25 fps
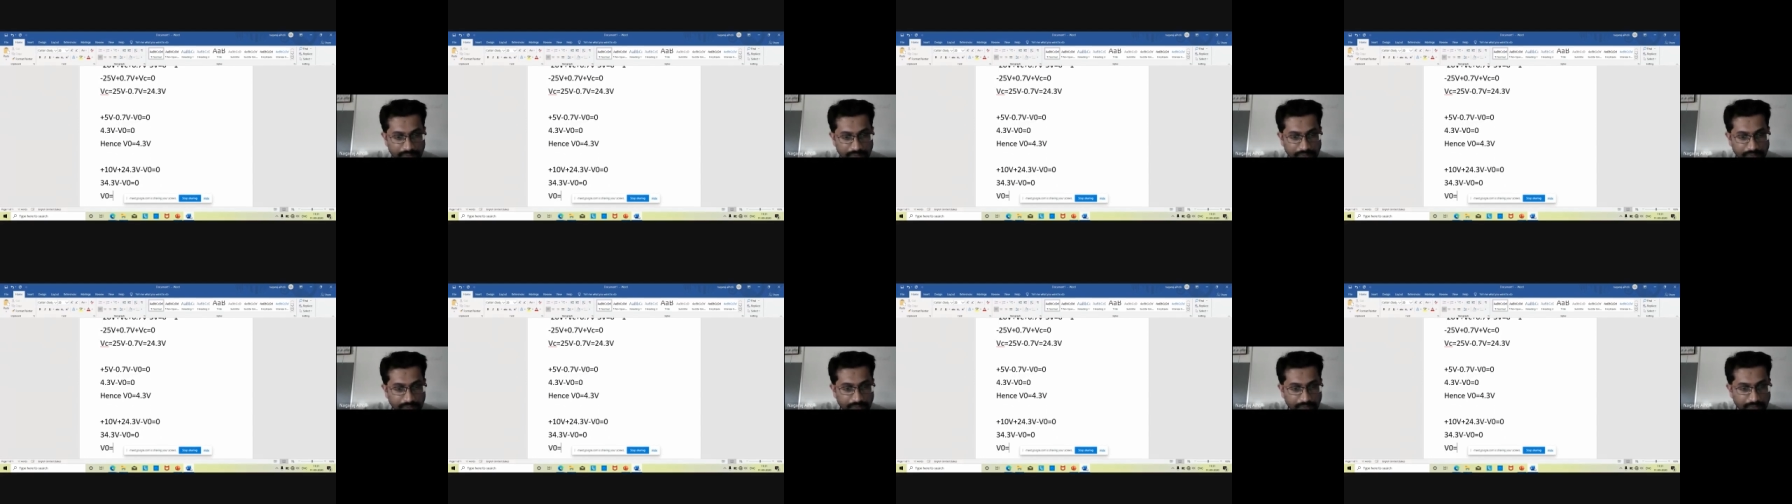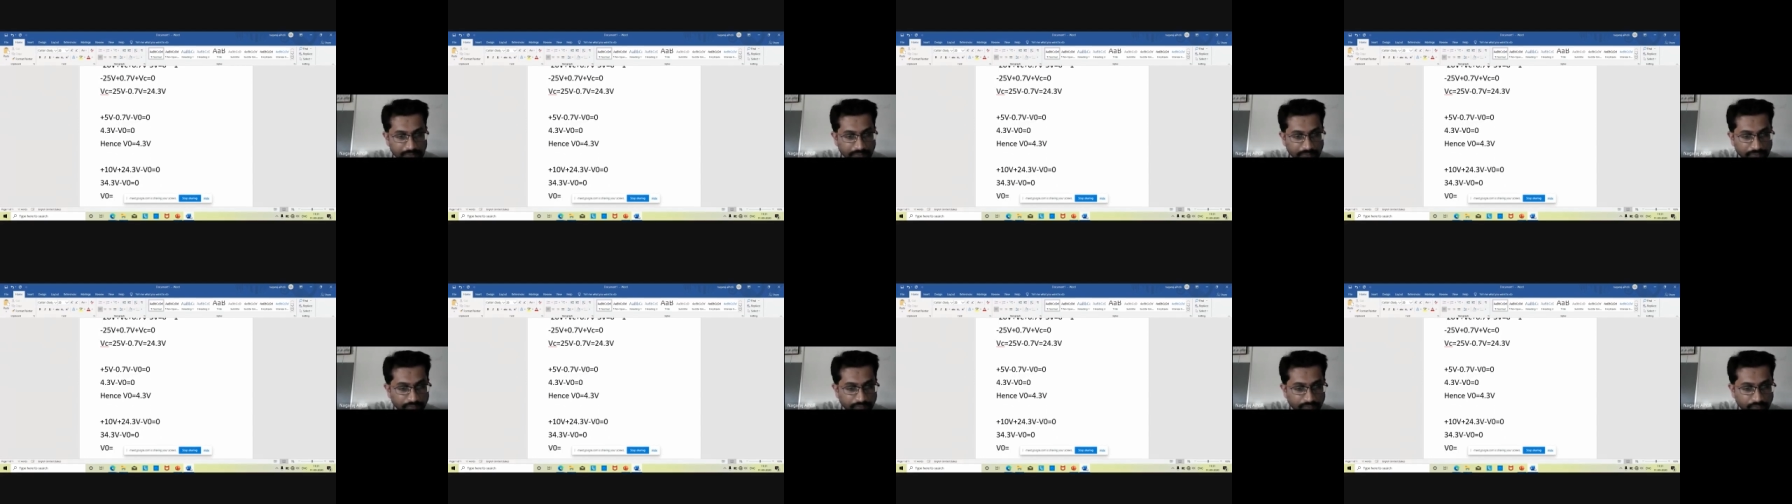
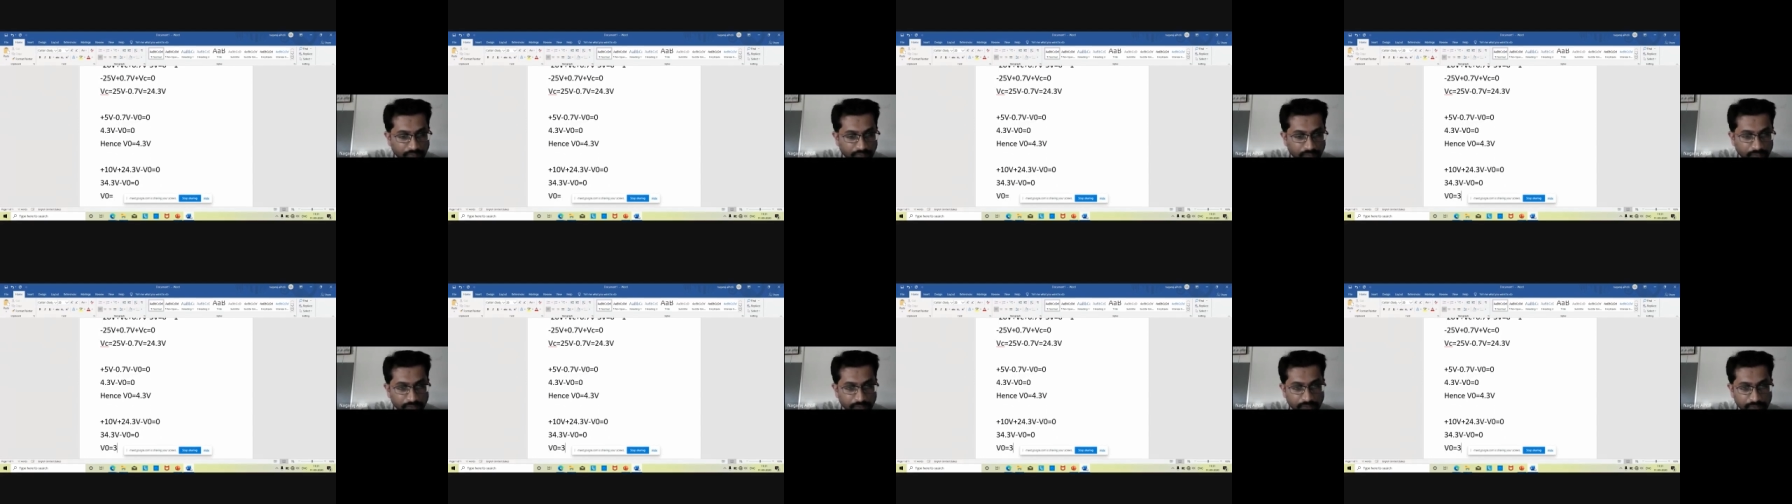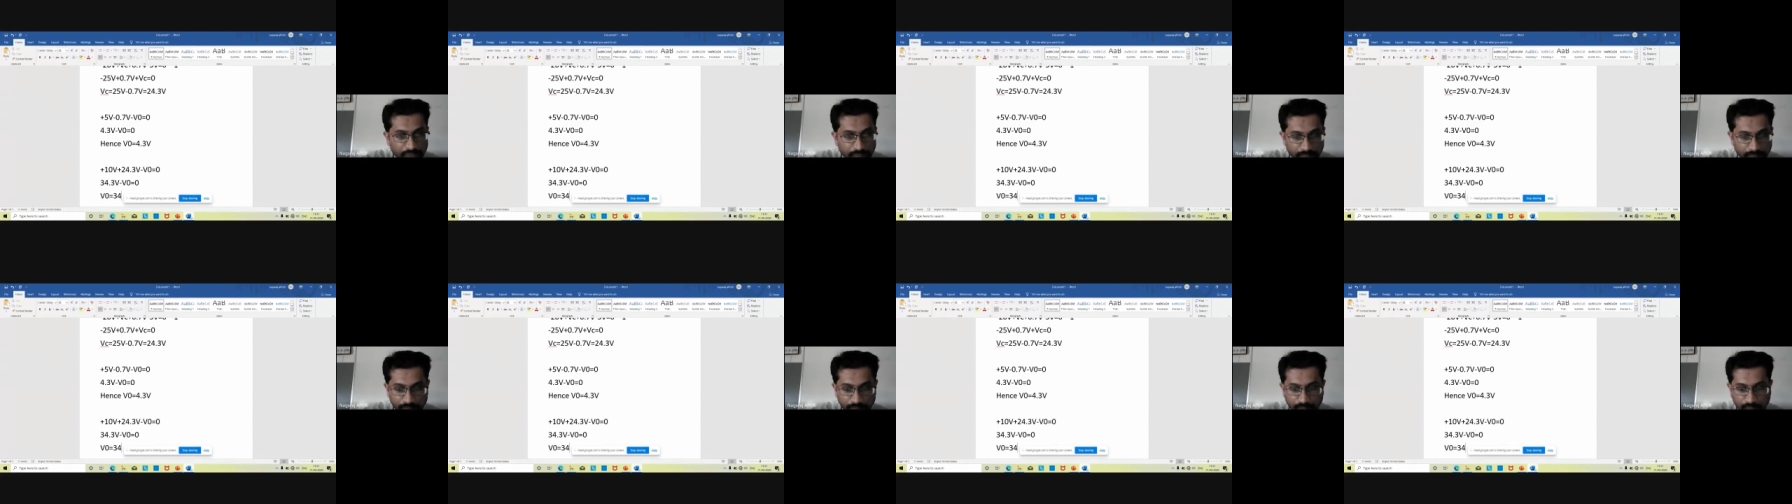
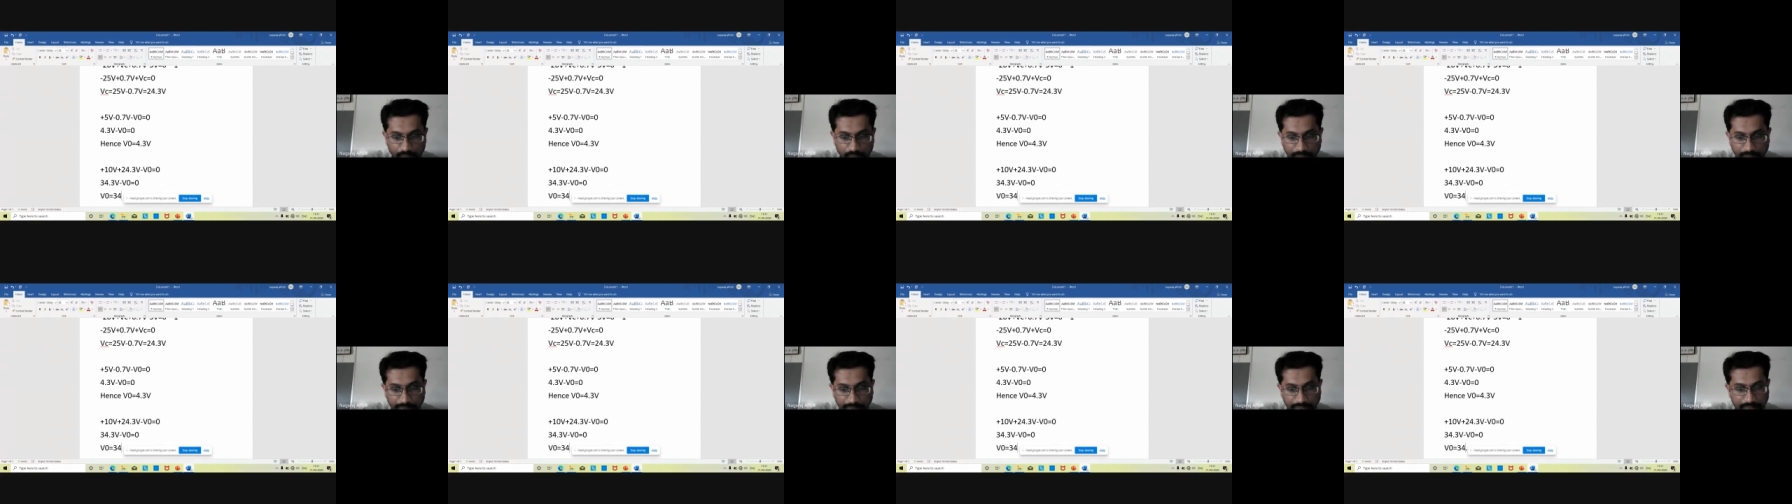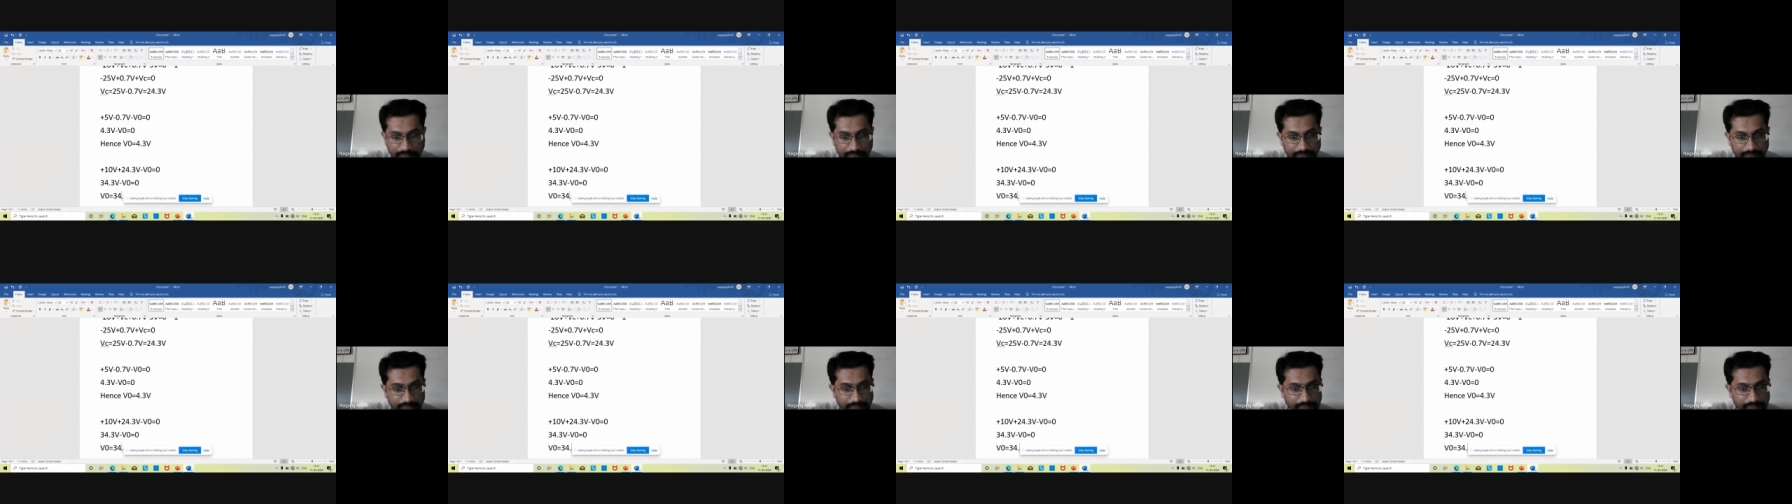
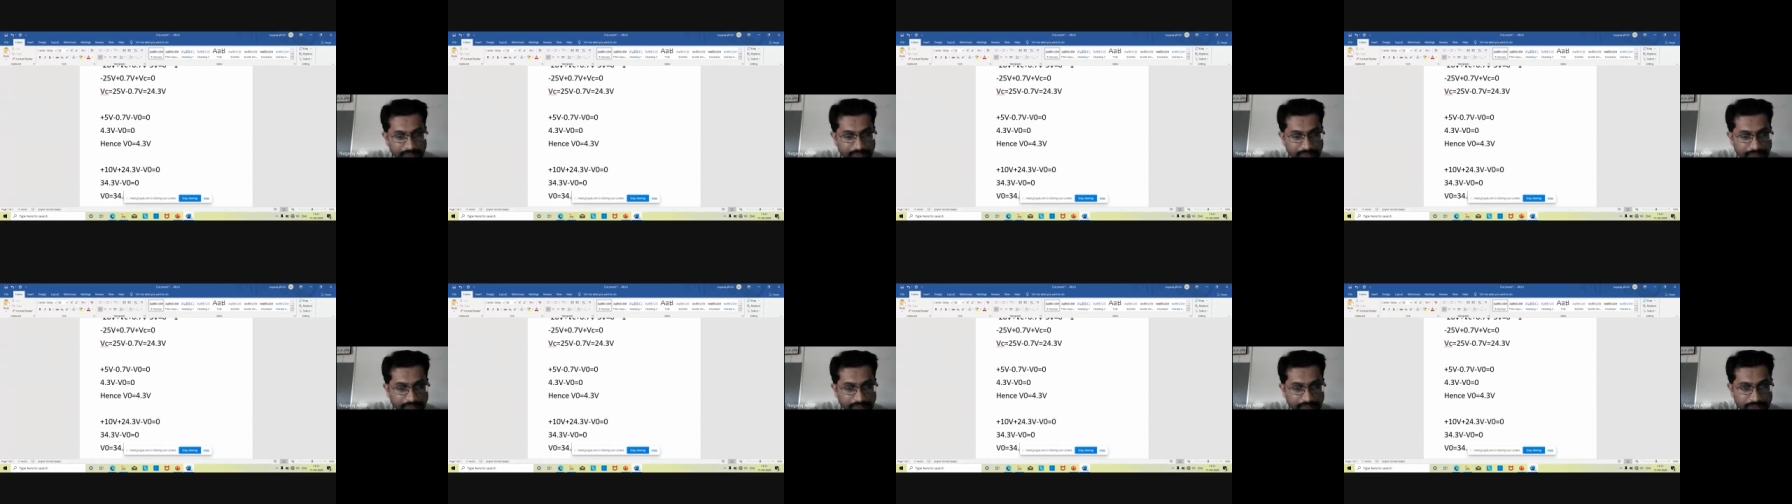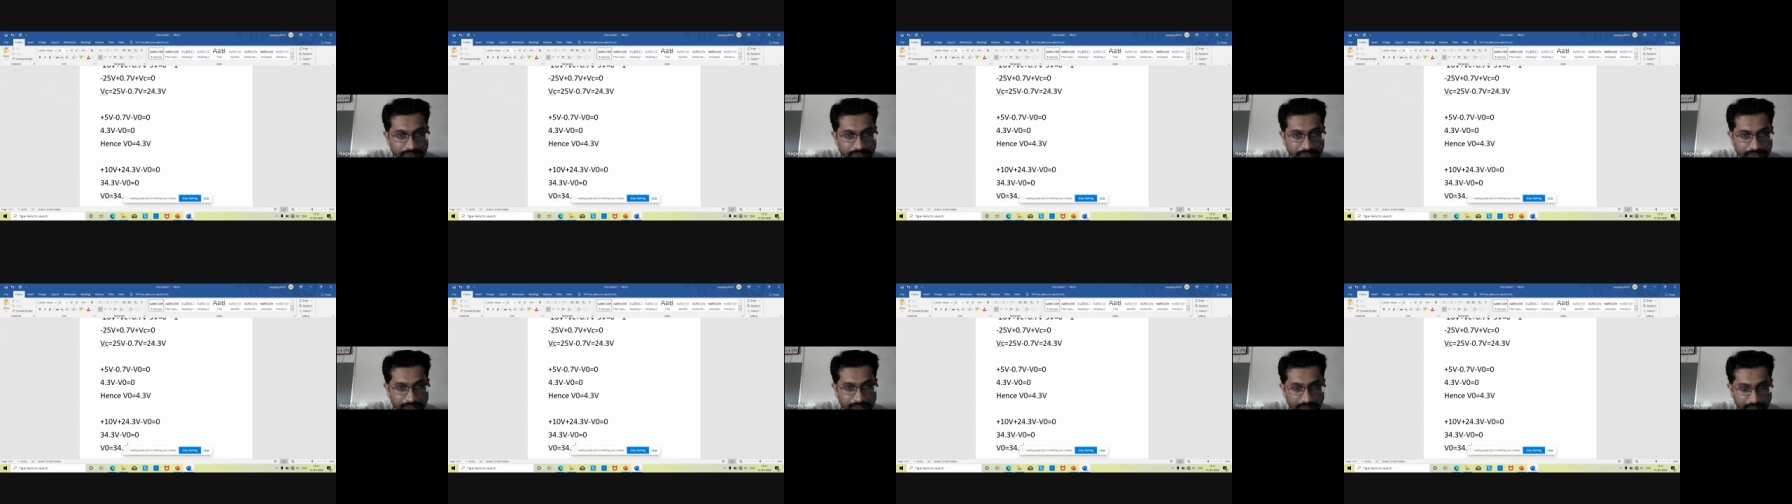
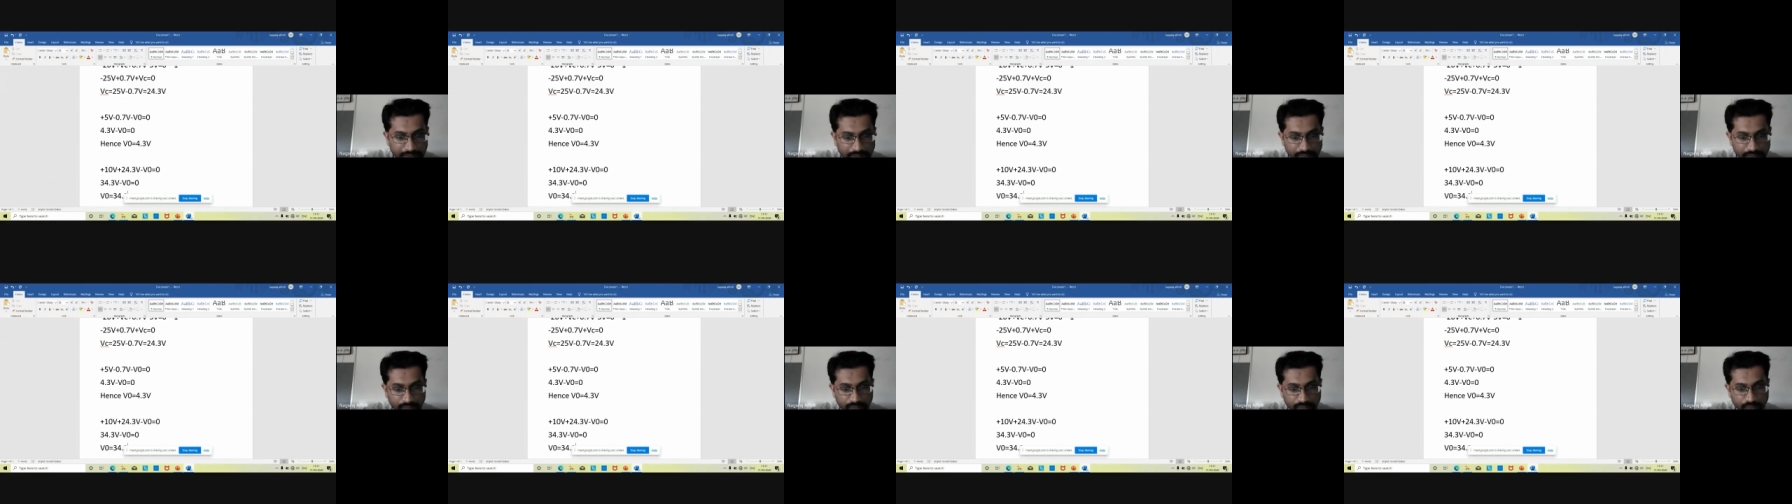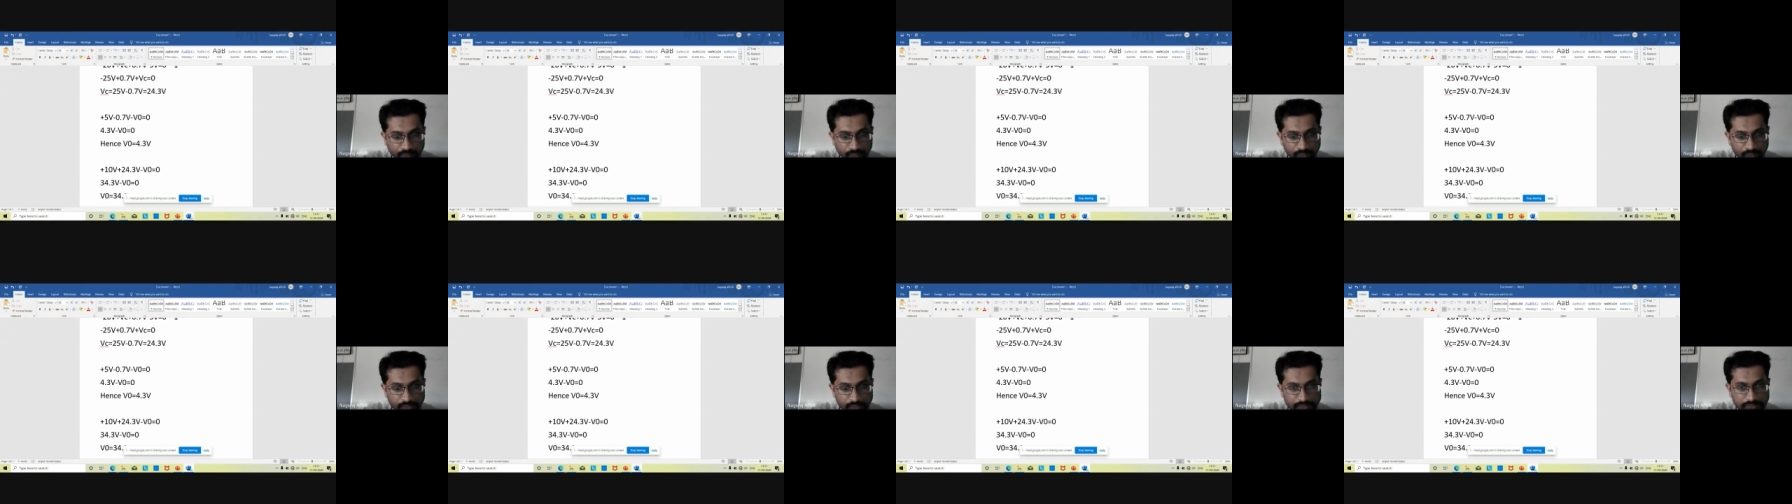34.3
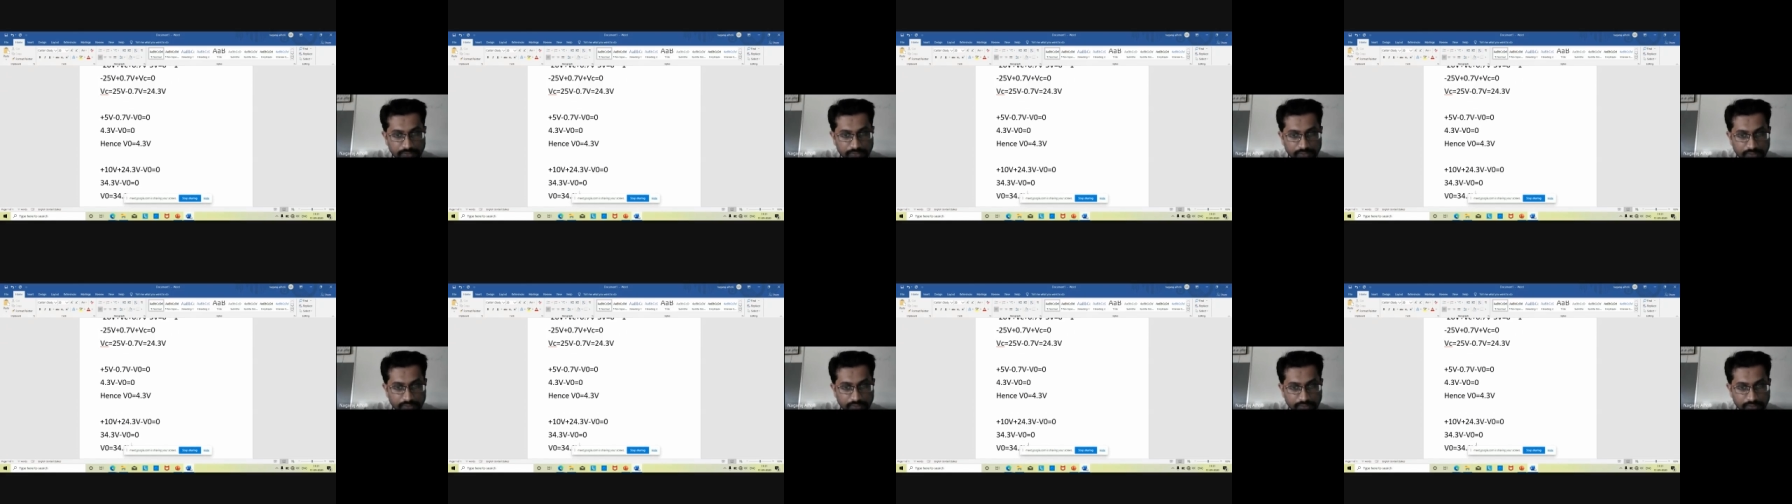volts.